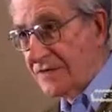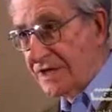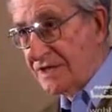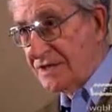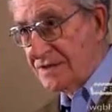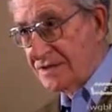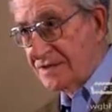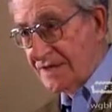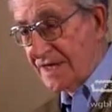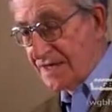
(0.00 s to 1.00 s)
We
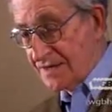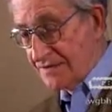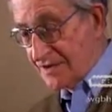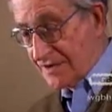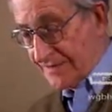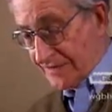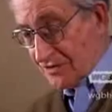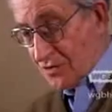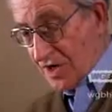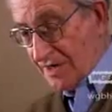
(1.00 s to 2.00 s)
don't have to
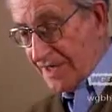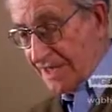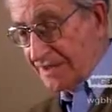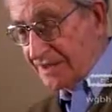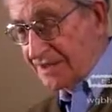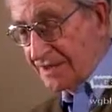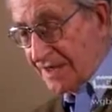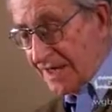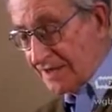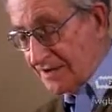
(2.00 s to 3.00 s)
go on about the
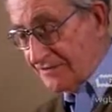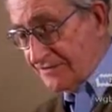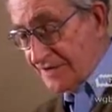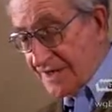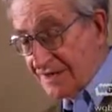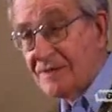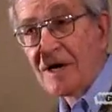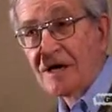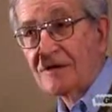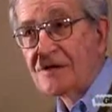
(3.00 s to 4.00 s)
kind of
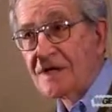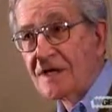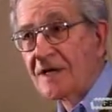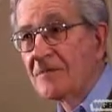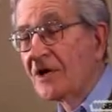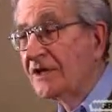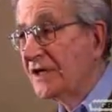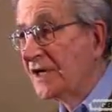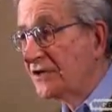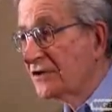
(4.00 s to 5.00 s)
democracy that he brought
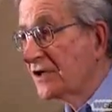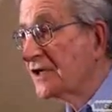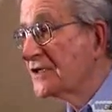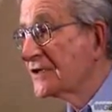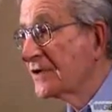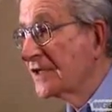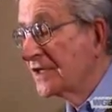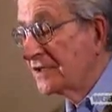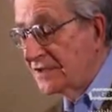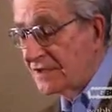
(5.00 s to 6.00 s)
to Honduras or
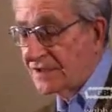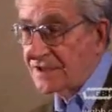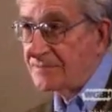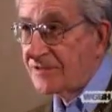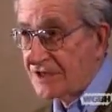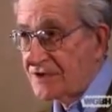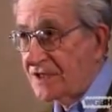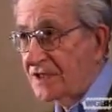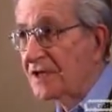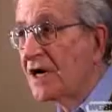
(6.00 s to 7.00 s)
that the
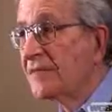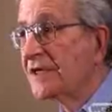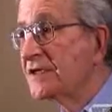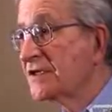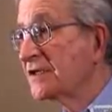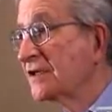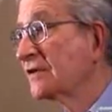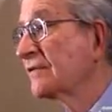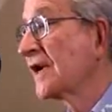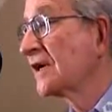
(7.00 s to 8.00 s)
present incumbents in
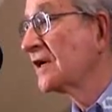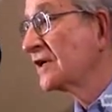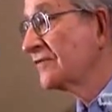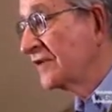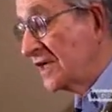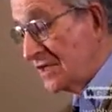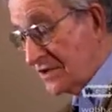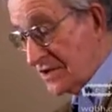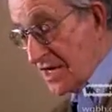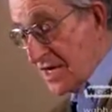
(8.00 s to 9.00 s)
their Reaganite
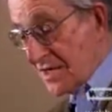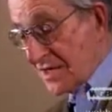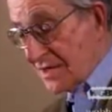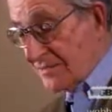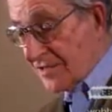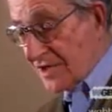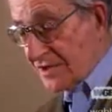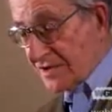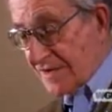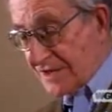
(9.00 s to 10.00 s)
phase
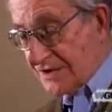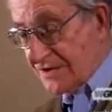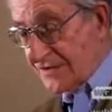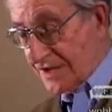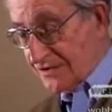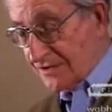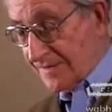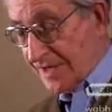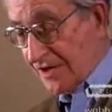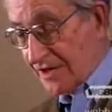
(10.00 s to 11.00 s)
brought to the rest of Central
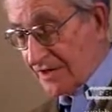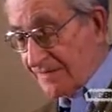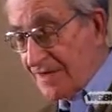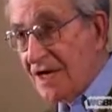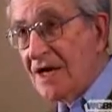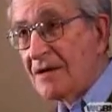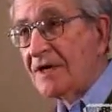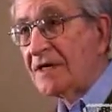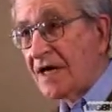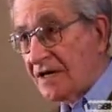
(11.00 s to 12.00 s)
America.
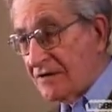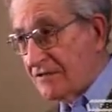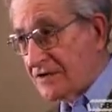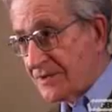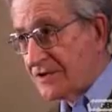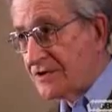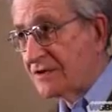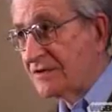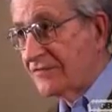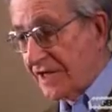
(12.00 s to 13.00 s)
But that we're supposed
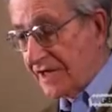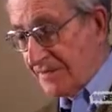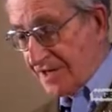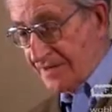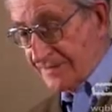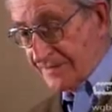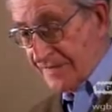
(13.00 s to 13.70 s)
to forget about.